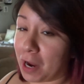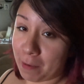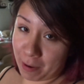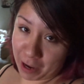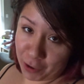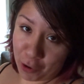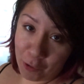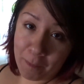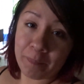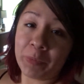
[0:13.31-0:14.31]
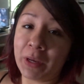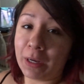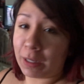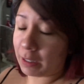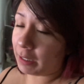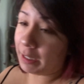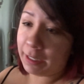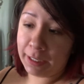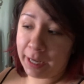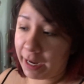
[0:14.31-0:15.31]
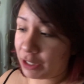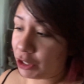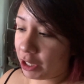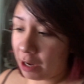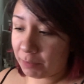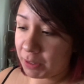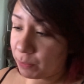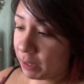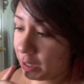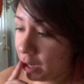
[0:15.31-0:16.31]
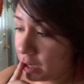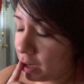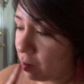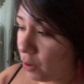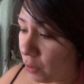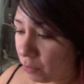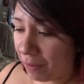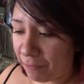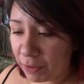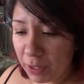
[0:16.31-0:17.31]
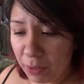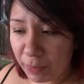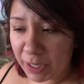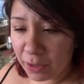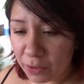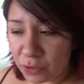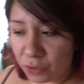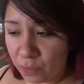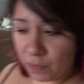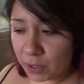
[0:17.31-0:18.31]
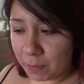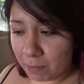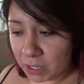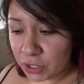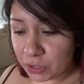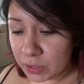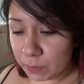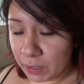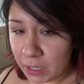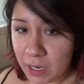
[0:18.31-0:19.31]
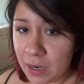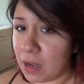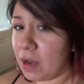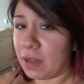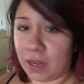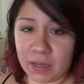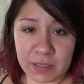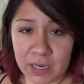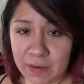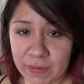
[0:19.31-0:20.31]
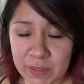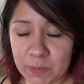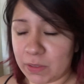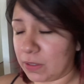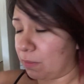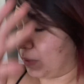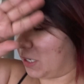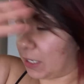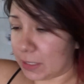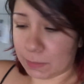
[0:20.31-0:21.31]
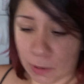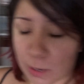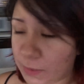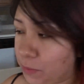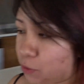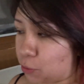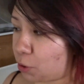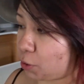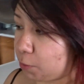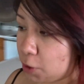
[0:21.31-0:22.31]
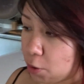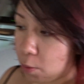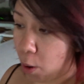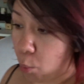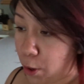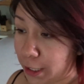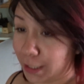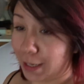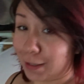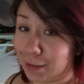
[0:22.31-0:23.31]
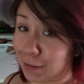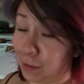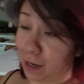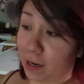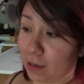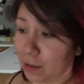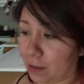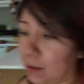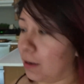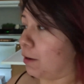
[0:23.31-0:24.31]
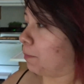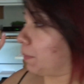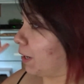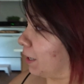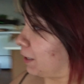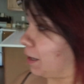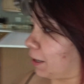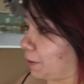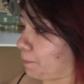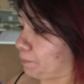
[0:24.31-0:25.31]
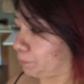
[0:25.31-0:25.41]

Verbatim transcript: I'm at home cleaning, catching up this weekend. I feel like we didn't do very much this weekend. House kind of explodes on the weekends. Moms, I'm sure you know what that is like. Mike um,